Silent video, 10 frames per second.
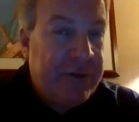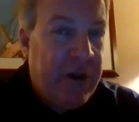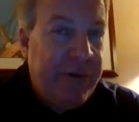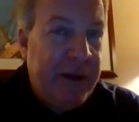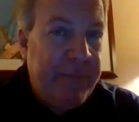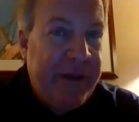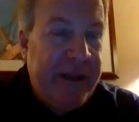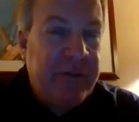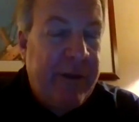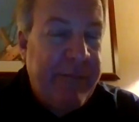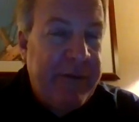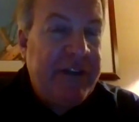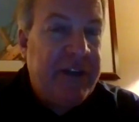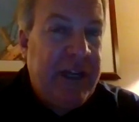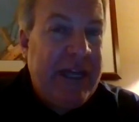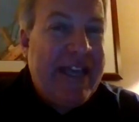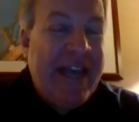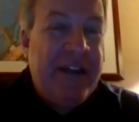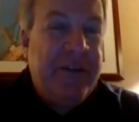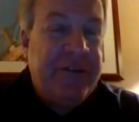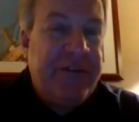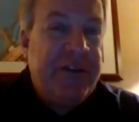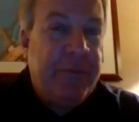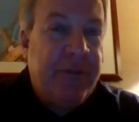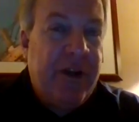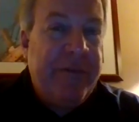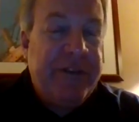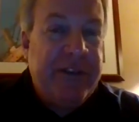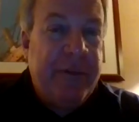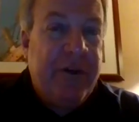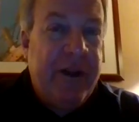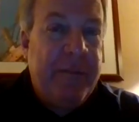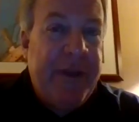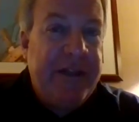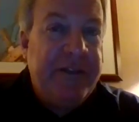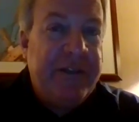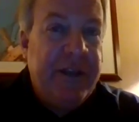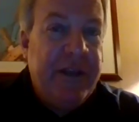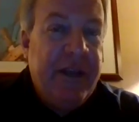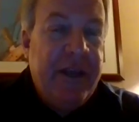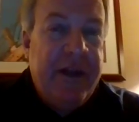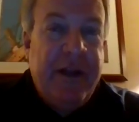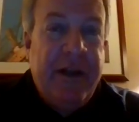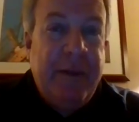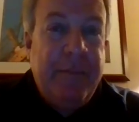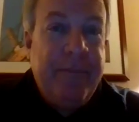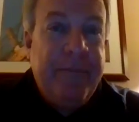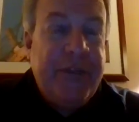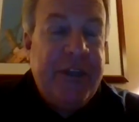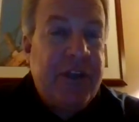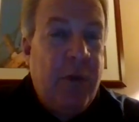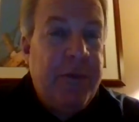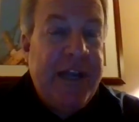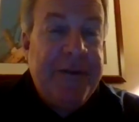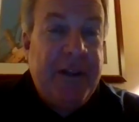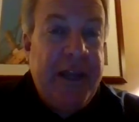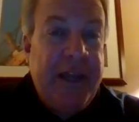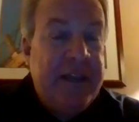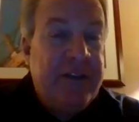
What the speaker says: They're going on beds. So I would imagine Lake Anna, those fish are probably somewhere on beds. Just going down the lake.